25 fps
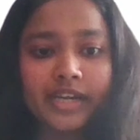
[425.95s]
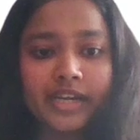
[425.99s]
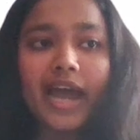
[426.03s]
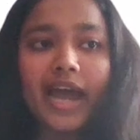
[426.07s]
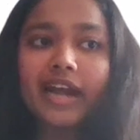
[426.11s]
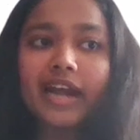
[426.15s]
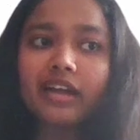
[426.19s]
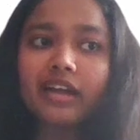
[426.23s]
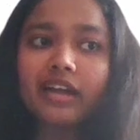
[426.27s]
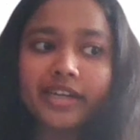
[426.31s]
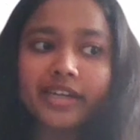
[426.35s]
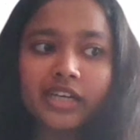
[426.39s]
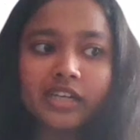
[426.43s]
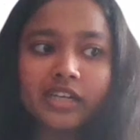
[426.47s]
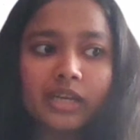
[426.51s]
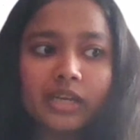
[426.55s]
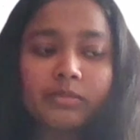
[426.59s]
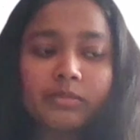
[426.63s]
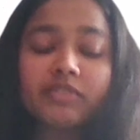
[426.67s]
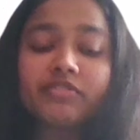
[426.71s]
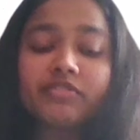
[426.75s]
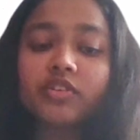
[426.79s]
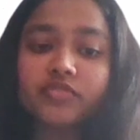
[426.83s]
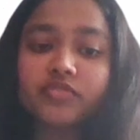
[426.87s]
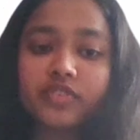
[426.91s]
And later time,
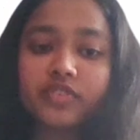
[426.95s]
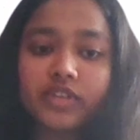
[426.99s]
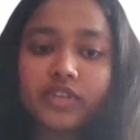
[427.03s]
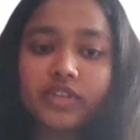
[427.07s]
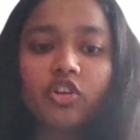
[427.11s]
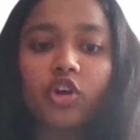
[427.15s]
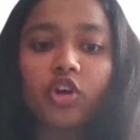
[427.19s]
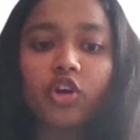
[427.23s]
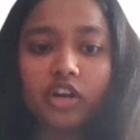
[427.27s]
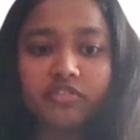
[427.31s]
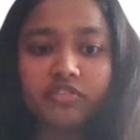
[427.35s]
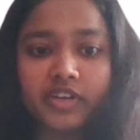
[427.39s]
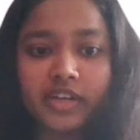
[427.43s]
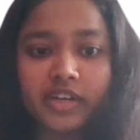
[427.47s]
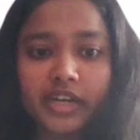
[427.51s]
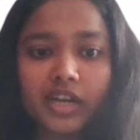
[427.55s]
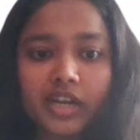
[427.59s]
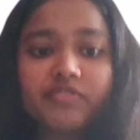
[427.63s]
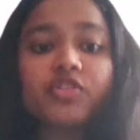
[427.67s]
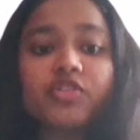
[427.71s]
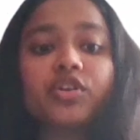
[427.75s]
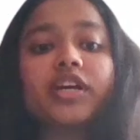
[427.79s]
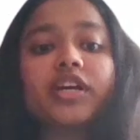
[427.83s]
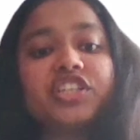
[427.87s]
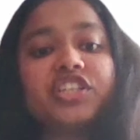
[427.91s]
if you feel confident
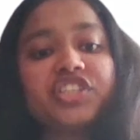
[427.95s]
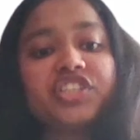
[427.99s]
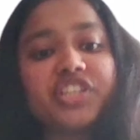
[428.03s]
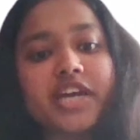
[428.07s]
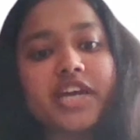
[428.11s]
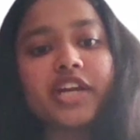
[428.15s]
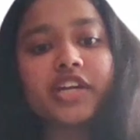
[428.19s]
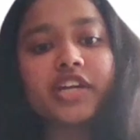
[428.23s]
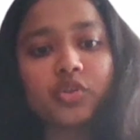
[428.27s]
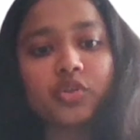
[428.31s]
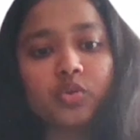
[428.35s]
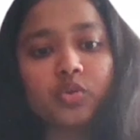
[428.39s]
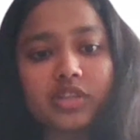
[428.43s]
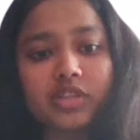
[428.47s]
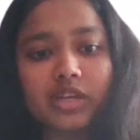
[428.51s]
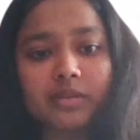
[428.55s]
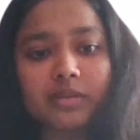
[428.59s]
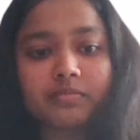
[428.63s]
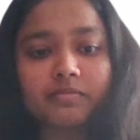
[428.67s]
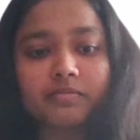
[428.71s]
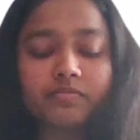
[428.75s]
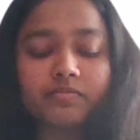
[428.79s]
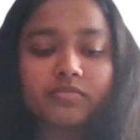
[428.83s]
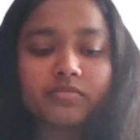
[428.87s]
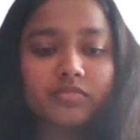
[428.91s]
enough, you can share it to
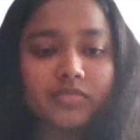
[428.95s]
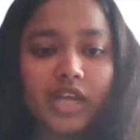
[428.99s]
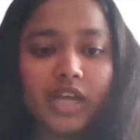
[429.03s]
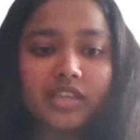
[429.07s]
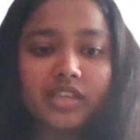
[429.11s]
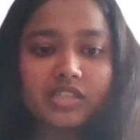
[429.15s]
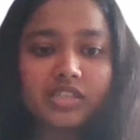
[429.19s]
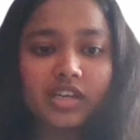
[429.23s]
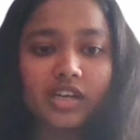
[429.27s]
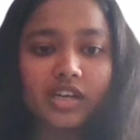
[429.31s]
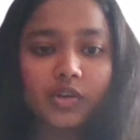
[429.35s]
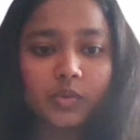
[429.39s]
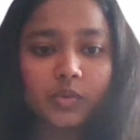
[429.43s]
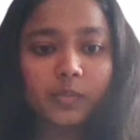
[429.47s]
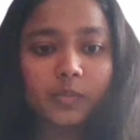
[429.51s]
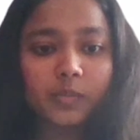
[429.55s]
them. That's how.